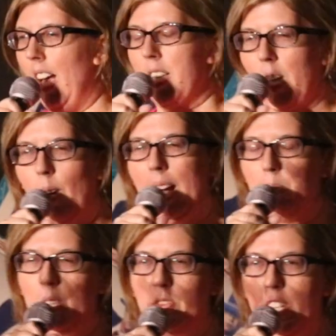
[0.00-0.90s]
So
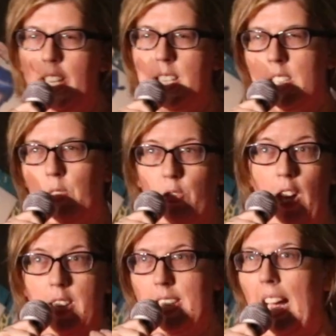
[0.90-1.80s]
I'm convinced if you
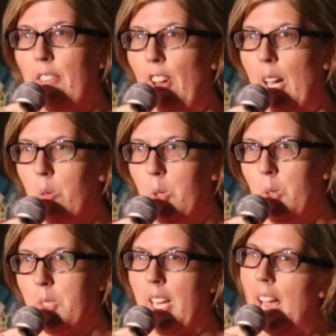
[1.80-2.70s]
follow sci-fi
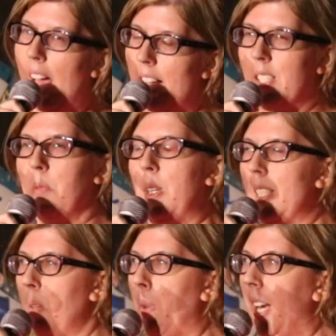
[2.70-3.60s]
rules, it has to be
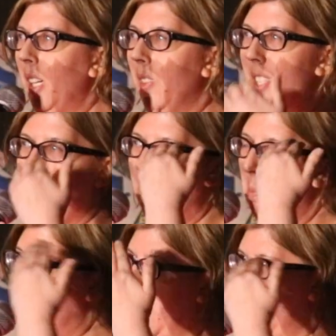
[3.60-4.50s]
somebody on the same
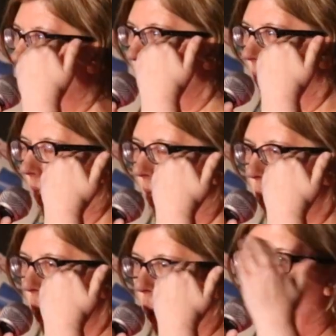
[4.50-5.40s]
mental
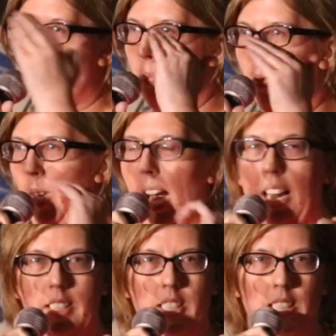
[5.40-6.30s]
level, grasp of
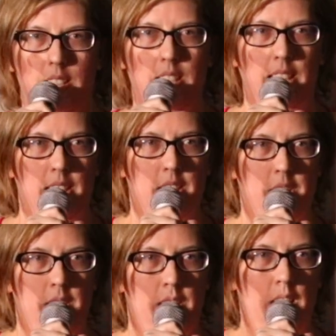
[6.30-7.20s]
reality as he is.
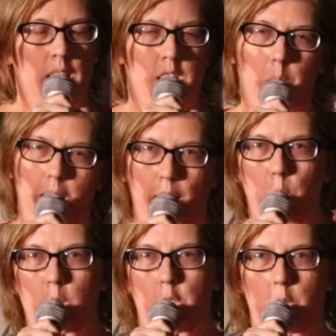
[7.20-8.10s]
So we have
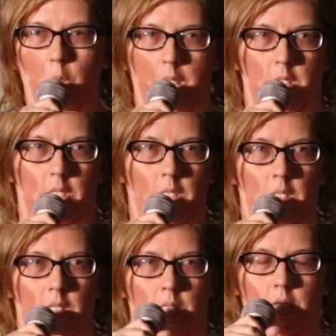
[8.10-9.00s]
one choice:
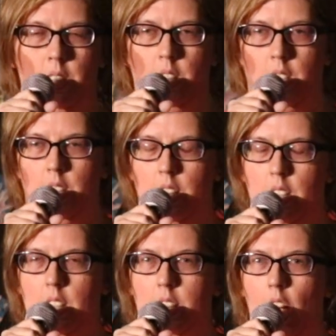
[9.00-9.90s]

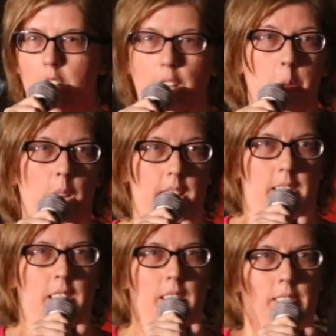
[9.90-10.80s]
Kanye West.